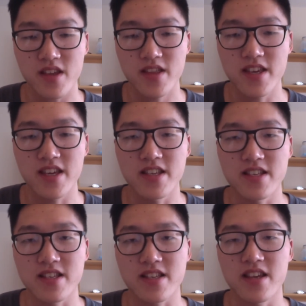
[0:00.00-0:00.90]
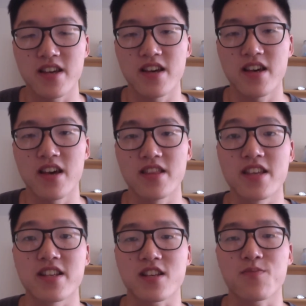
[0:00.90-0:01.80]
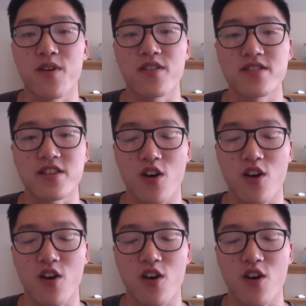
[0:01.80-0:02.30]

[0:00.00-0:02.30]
these experiences